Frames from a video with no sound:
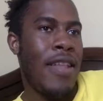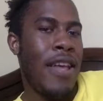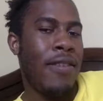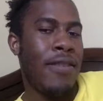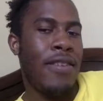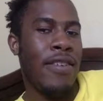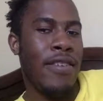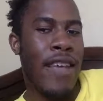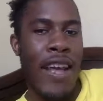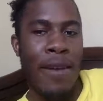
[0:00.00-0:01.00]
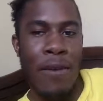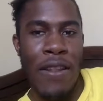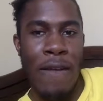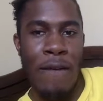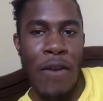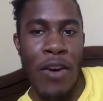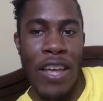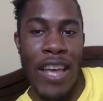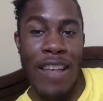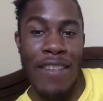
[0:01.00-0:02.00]
That's what it looks like when the
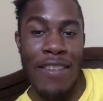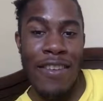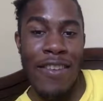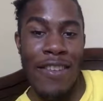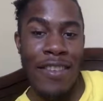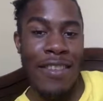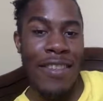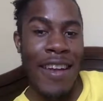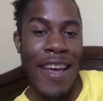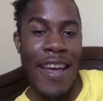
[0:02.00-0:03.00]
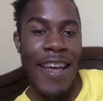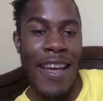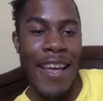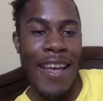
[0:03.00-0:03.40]
fucking soul's there.